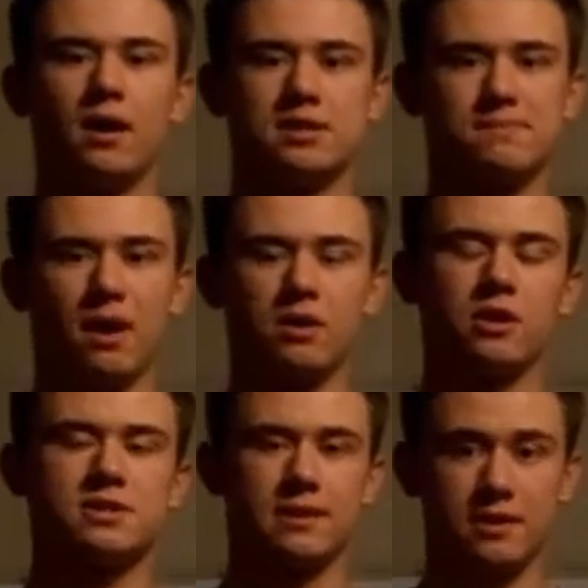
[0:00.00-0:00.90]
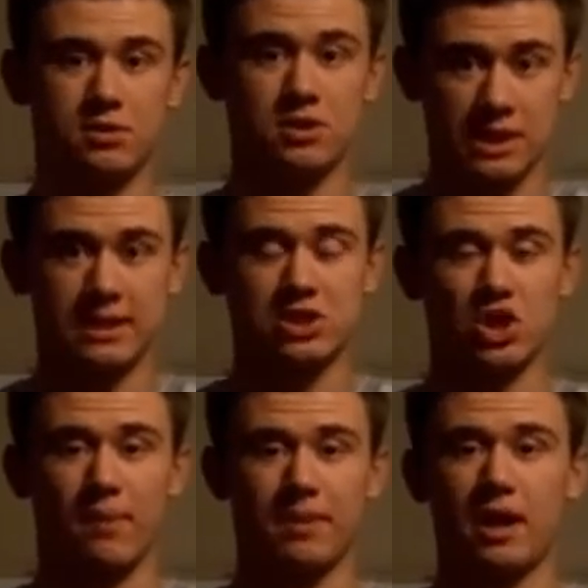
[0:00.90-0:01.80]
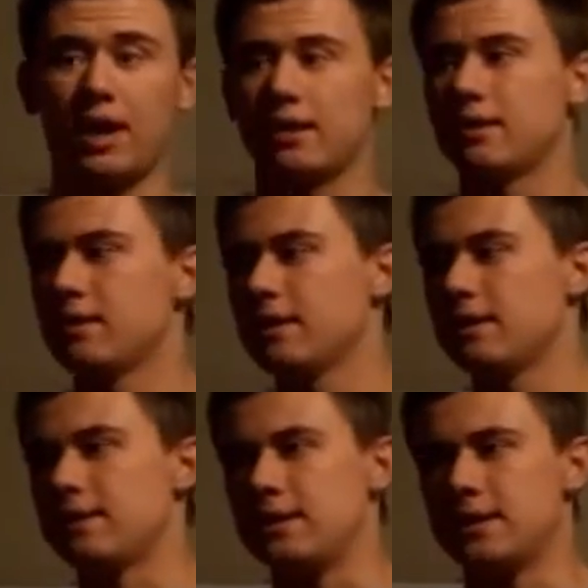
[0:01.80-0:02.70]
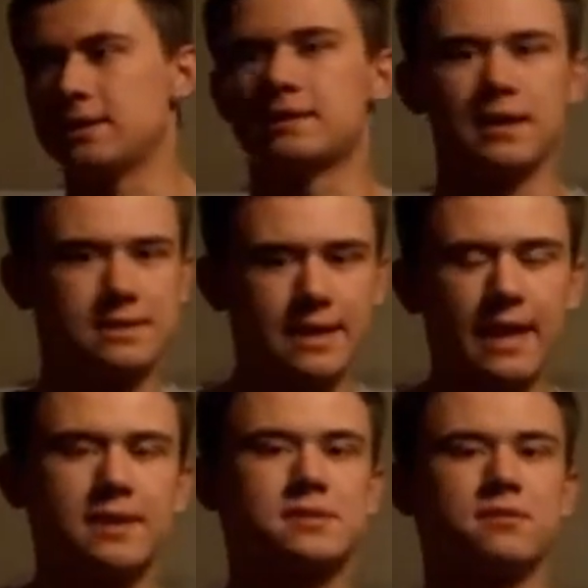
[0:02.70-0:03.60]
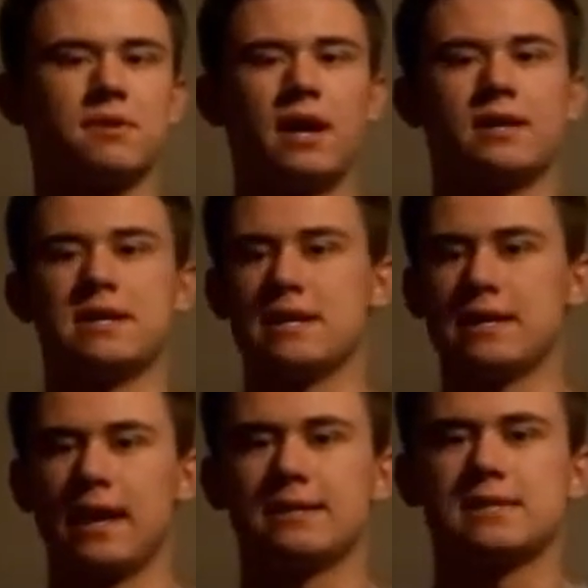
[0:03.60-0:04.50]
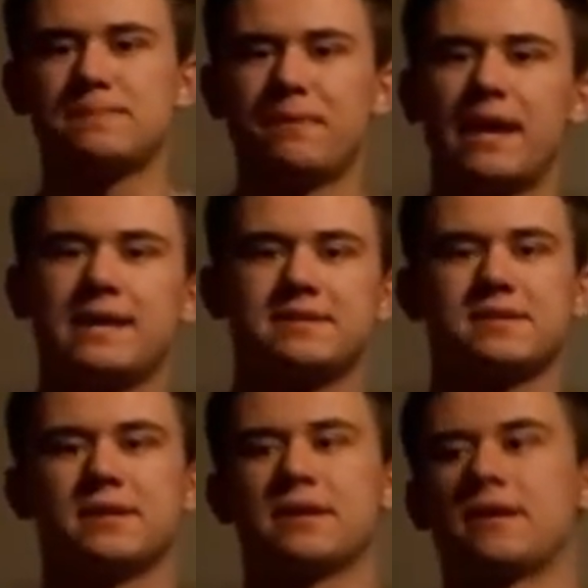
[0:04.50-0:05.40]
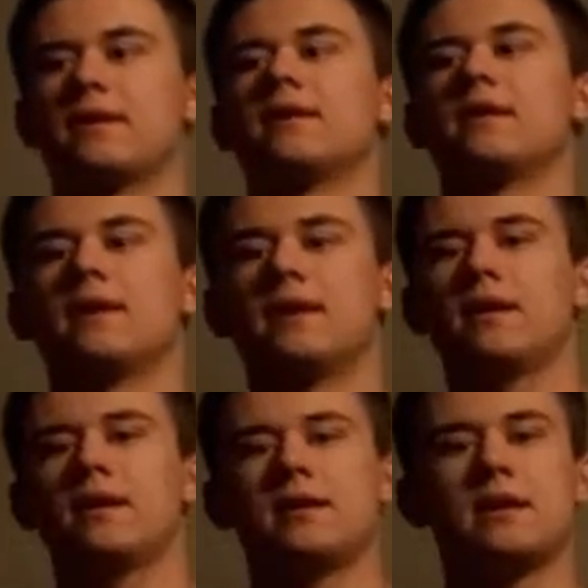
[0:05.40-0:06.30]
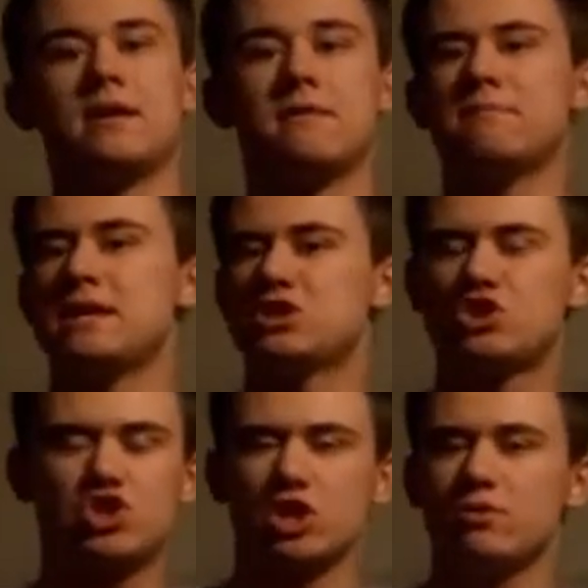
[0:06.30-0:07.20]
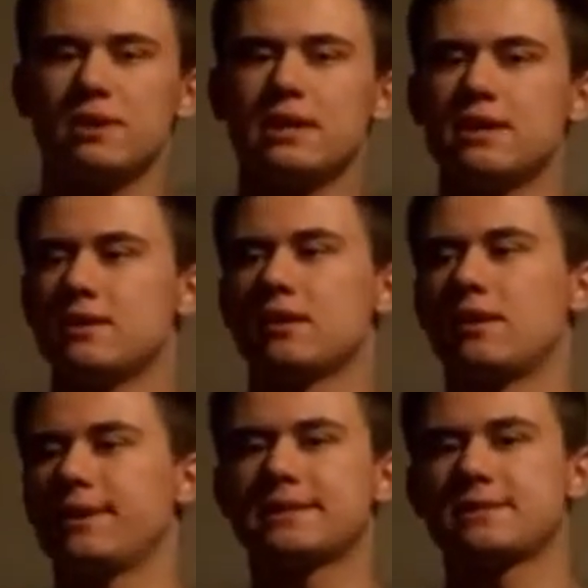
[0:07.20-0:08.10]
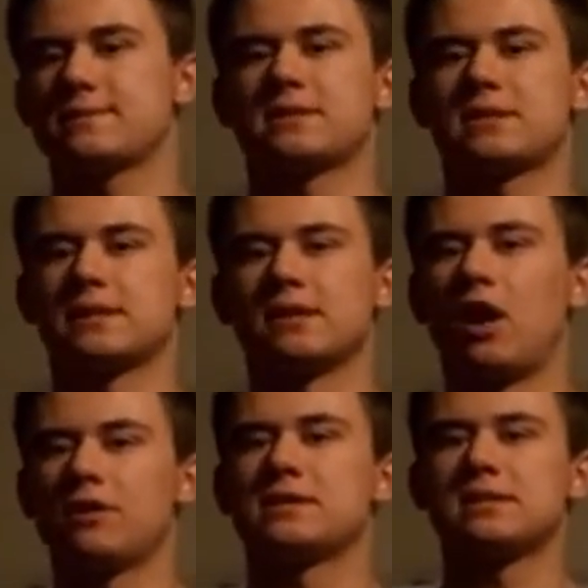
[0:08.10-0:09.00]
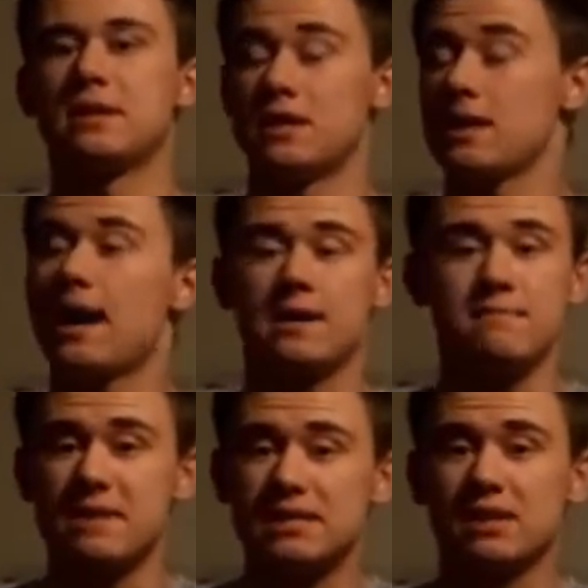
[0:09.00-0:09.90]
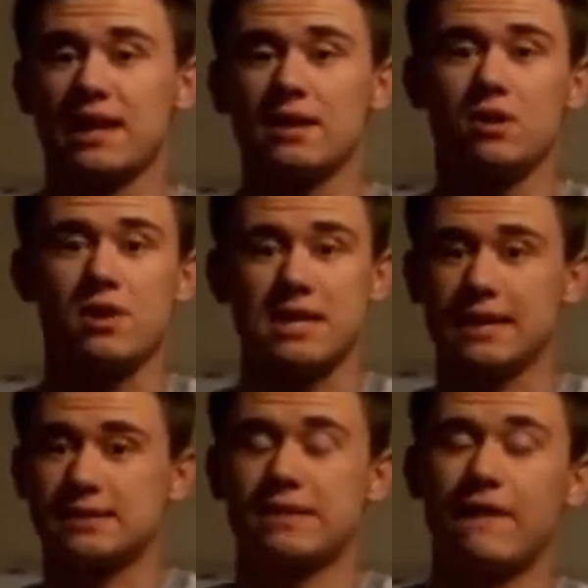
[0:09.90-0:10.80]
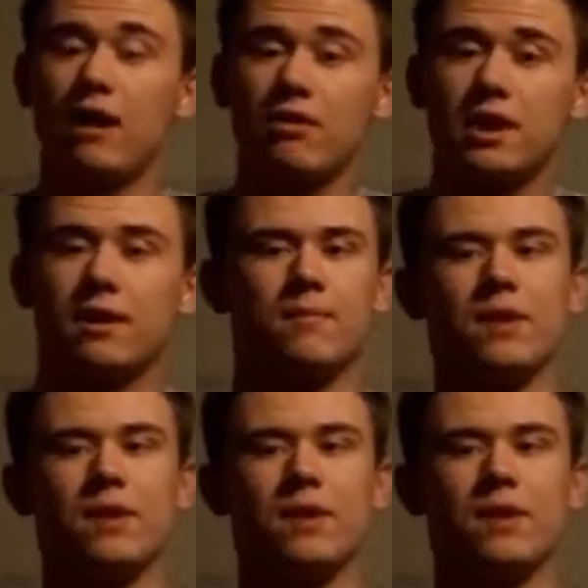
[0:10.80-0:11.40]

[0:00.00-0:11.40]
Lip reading: smugglers and then gets a job in the Hutt. He does the Kessel Run. He gets his blaster. He meets Chewie. You know, it's all these things. He meets Lando. He gets the Falcon.